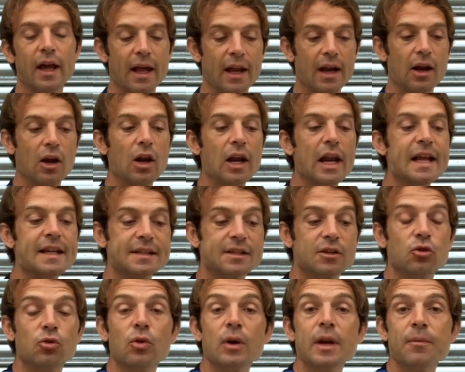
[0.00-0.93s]
less
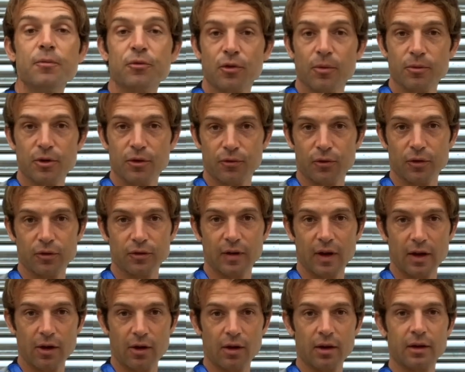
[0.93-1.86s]
grip from your front
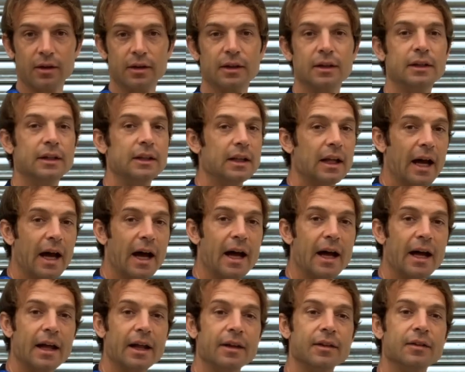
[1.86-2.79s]
tire,
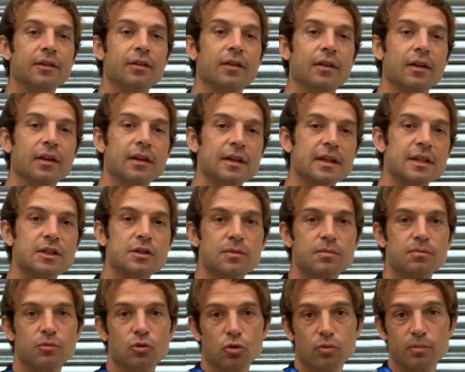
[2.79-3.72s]
and this
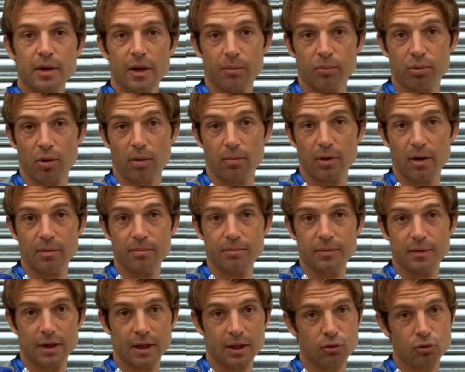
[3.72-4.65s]
could be a problem.
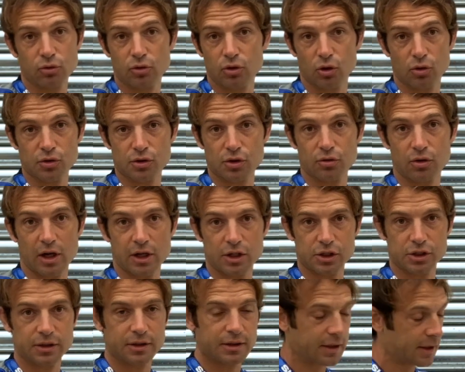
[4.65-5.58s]
It could cause a crash.
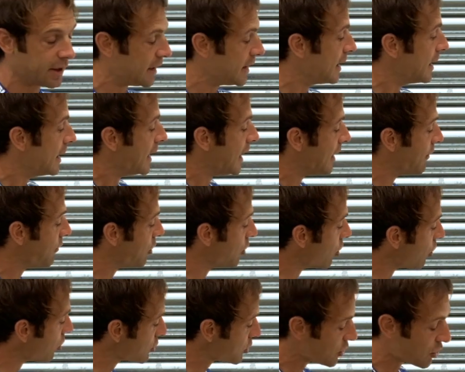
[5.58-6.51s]
If you
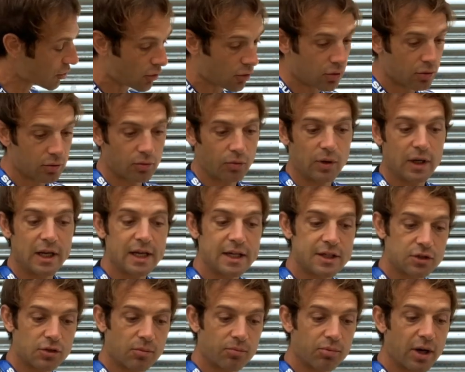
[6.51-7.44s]
also release
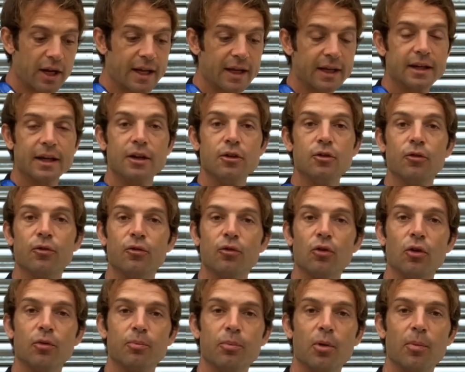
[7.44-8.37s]
your brake and your
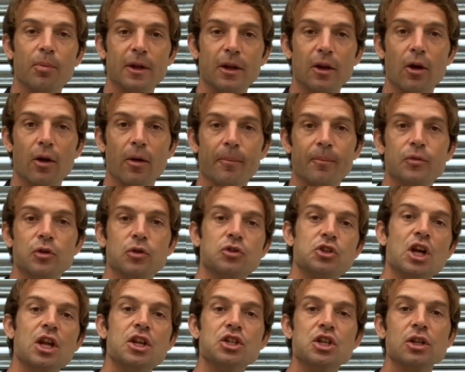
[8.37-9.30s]
front popping up, you're
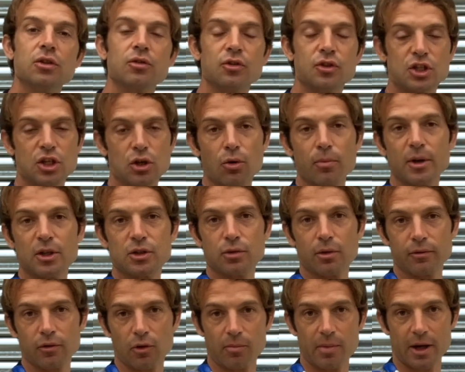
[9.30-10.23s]
changing the geometry of
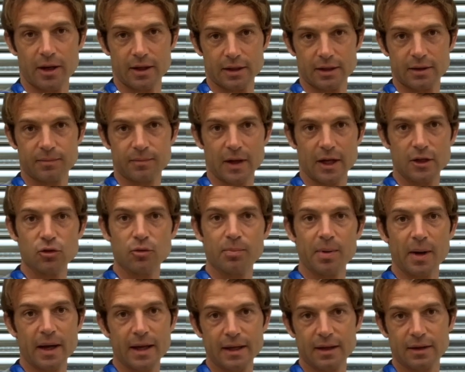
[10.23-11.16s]
your bike, and your
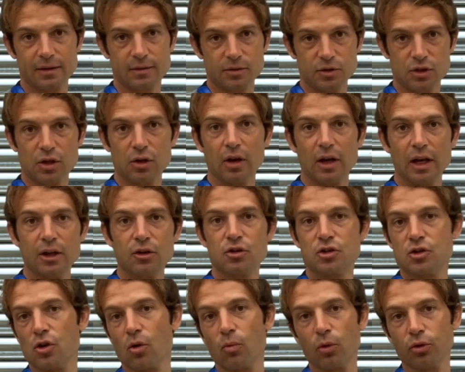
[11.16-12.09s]
bike suddenly does
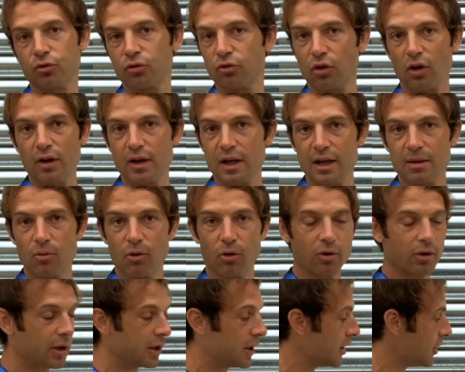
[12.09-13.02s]
not want to turn anymore.
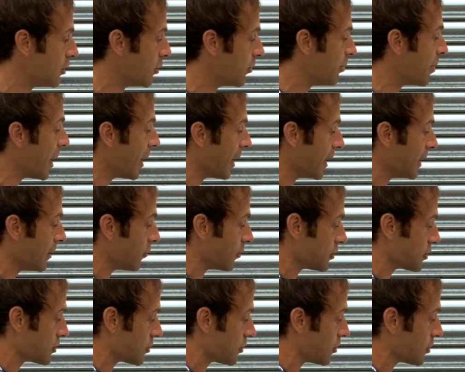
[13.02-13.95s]
Your bike wants
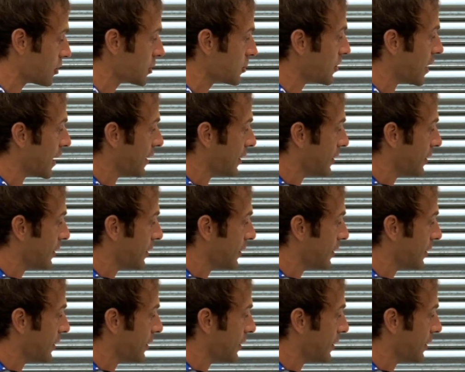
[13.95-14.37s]
to go straight.